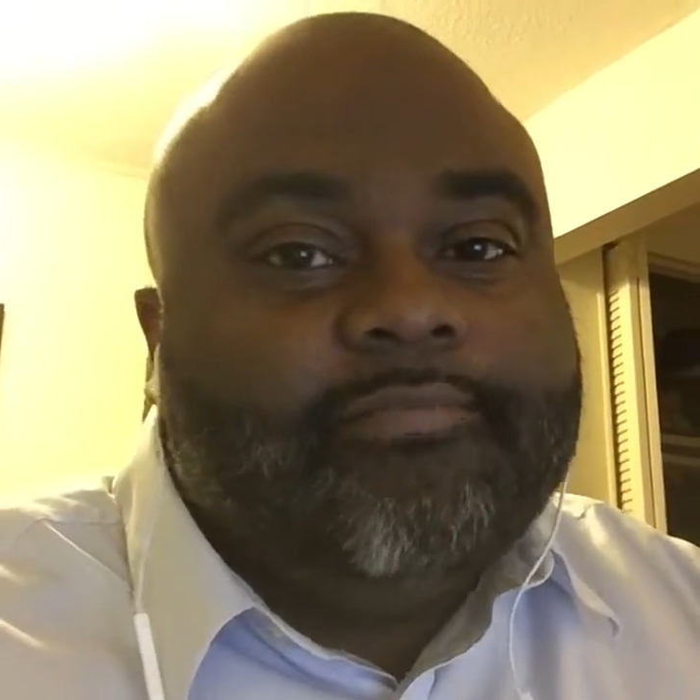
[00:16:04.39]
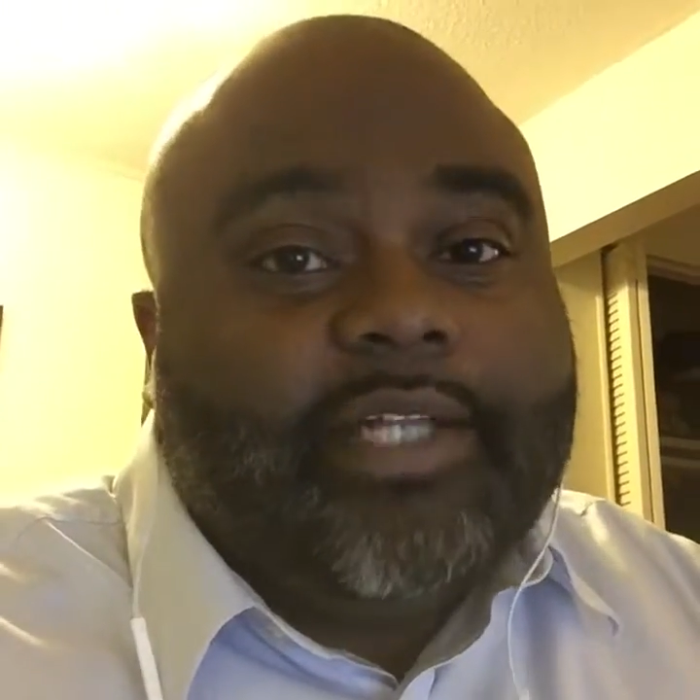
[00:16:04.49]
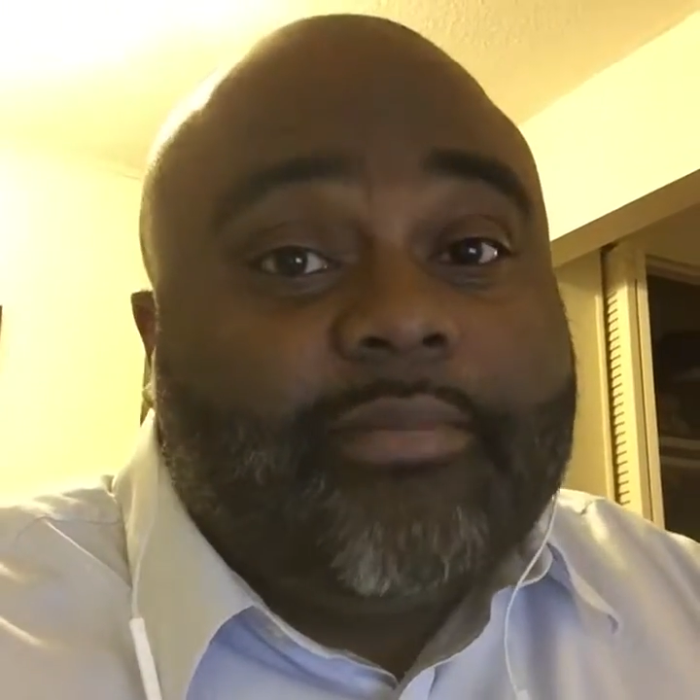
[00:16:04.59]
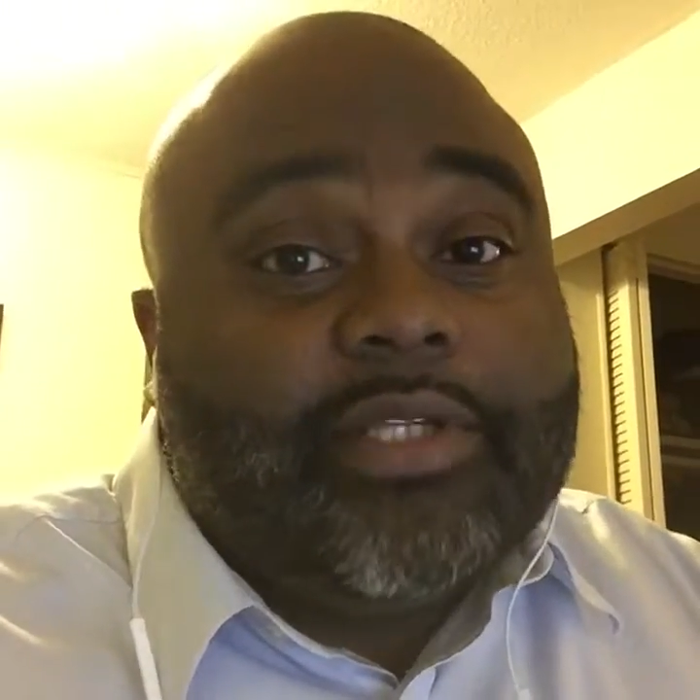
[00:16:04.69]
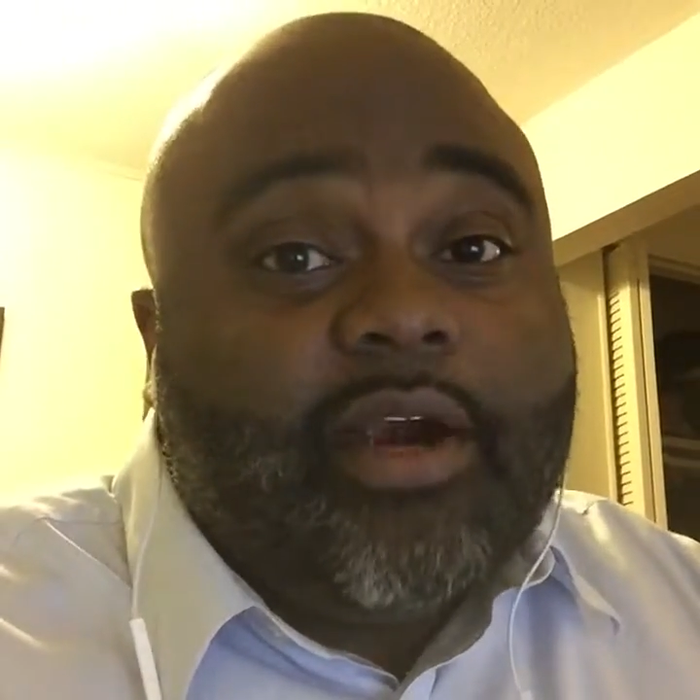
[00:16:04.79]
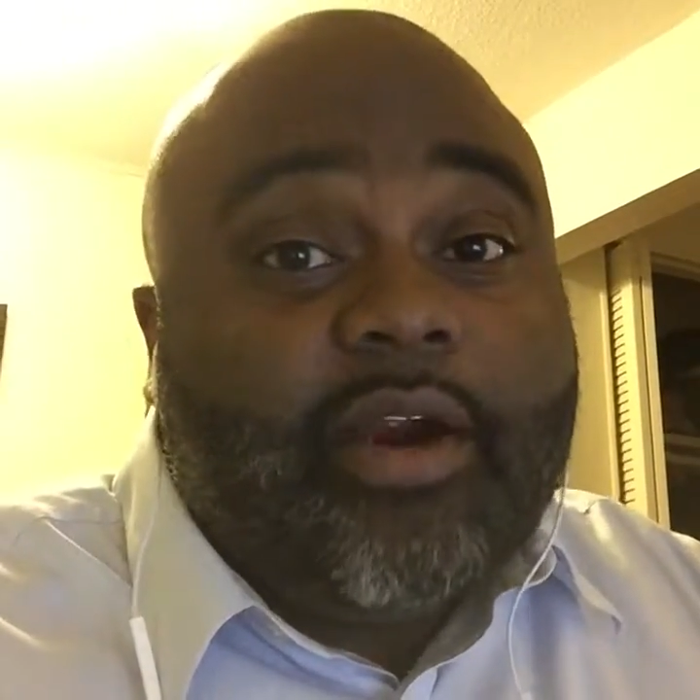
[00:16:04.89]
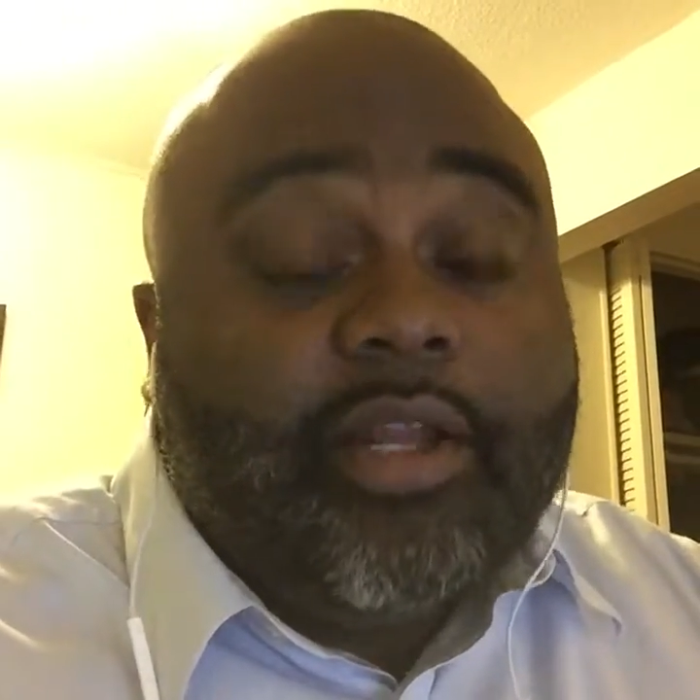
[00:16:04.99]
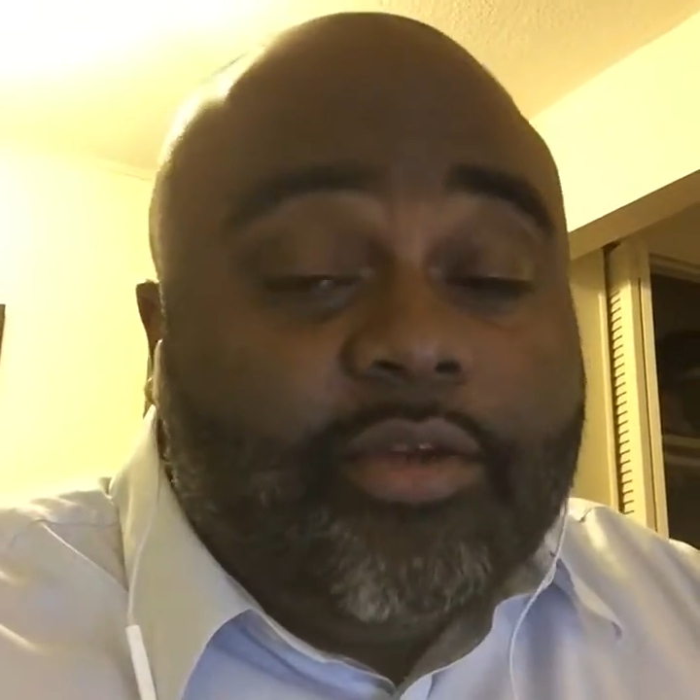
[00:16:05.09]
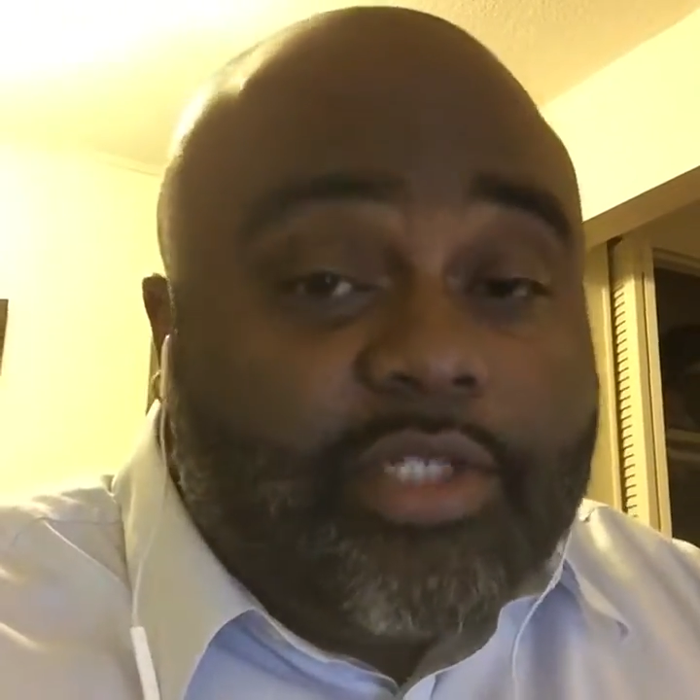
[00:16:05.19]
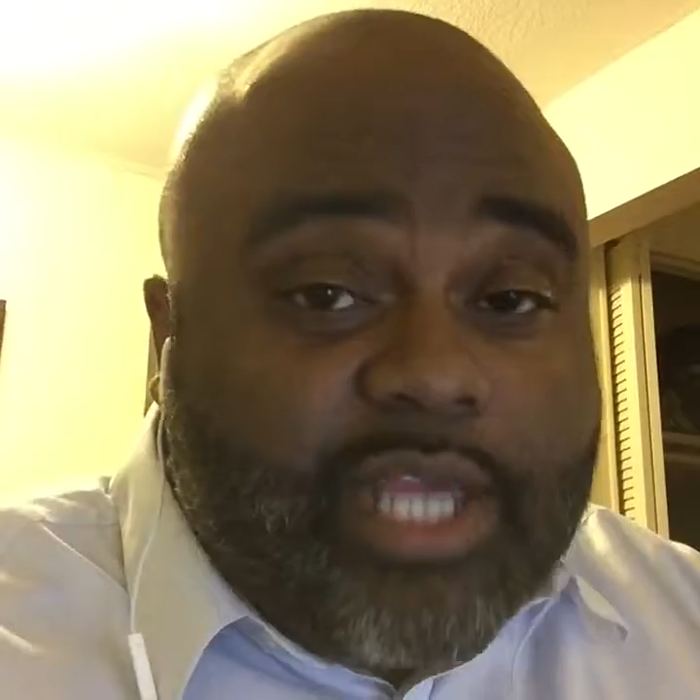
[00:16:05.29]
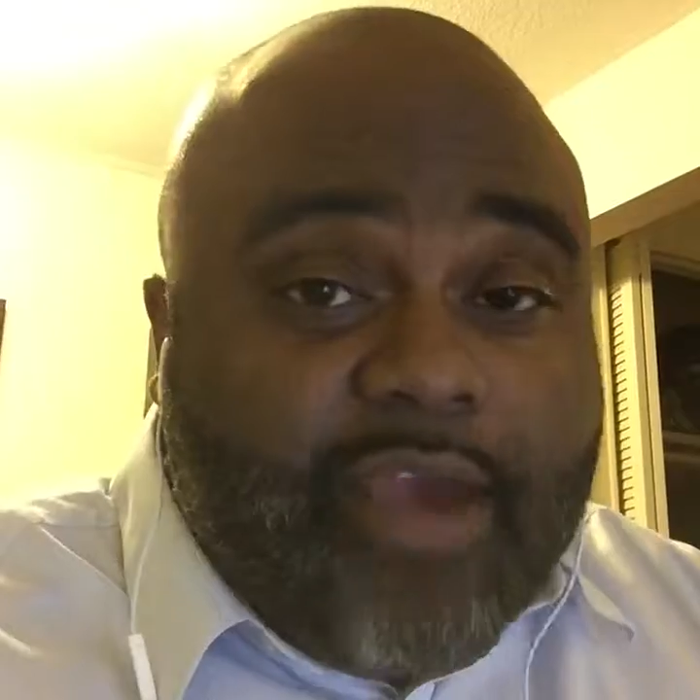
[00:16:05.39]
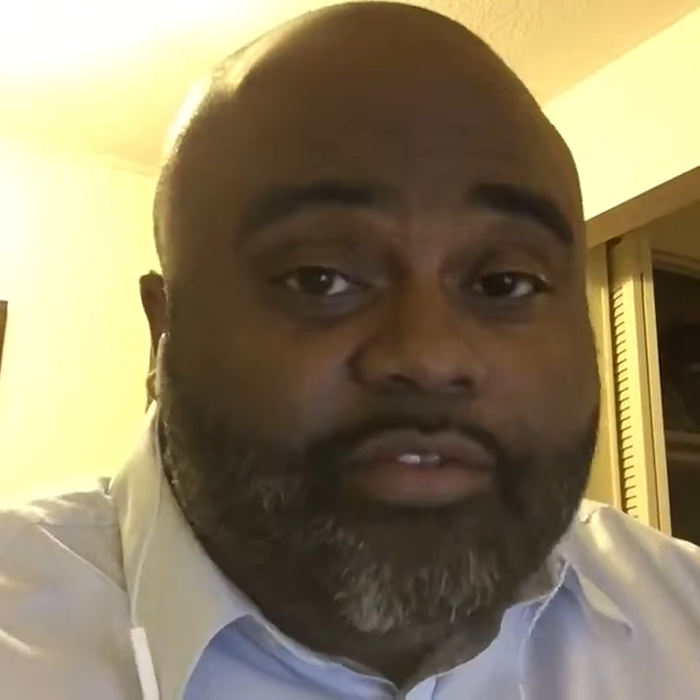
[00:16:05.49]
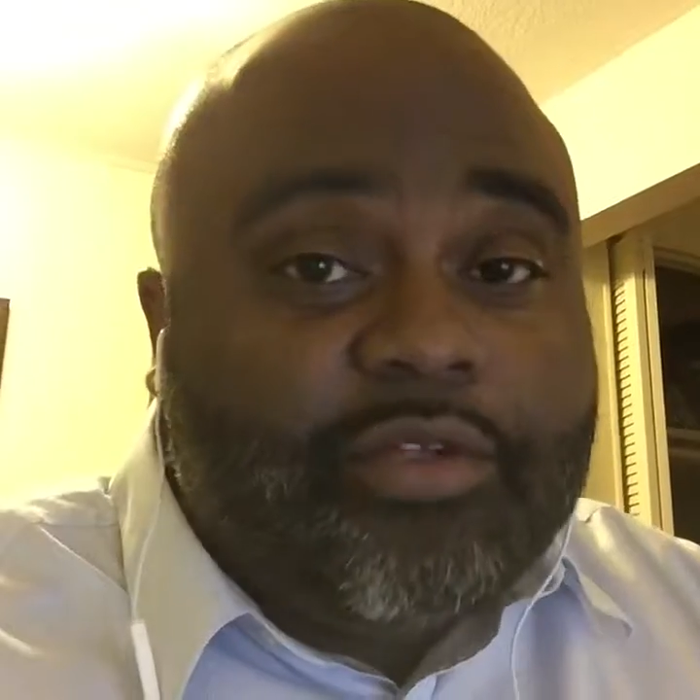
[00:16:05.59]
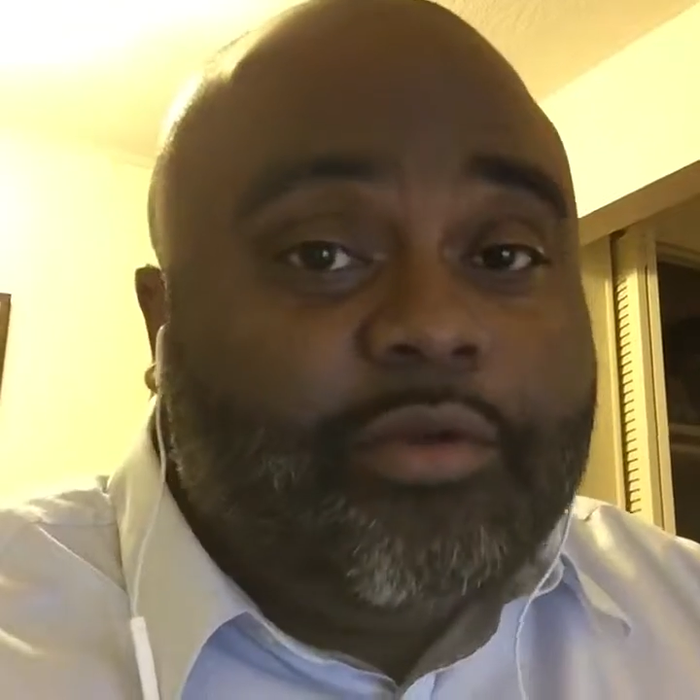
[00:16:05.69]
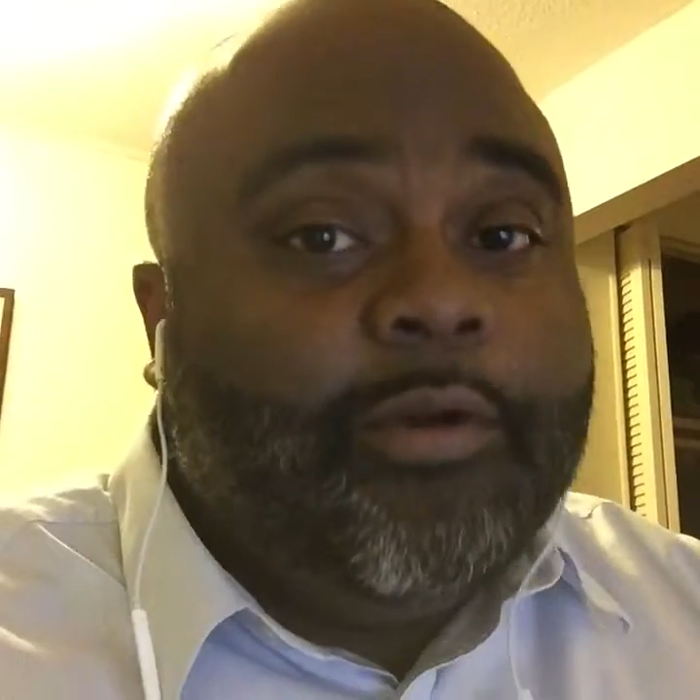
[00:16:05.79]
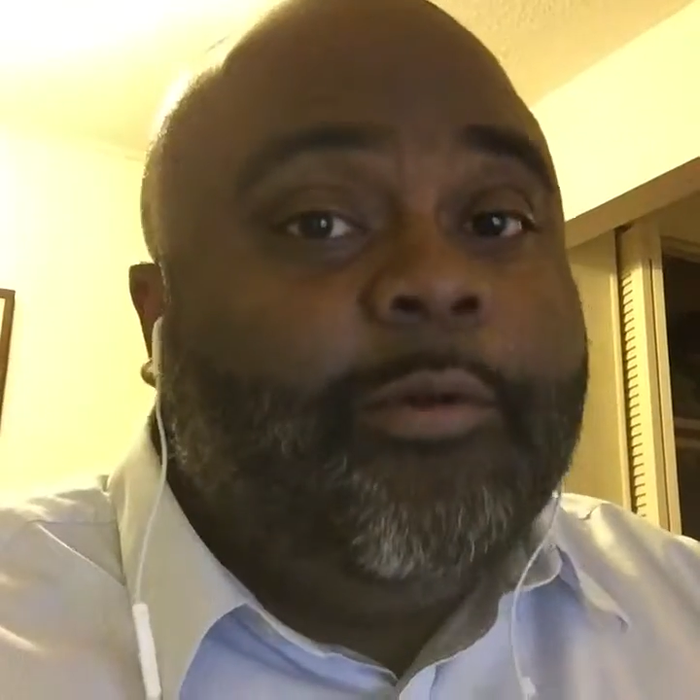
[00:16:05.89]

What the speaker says: And I'm sorry, you just have to.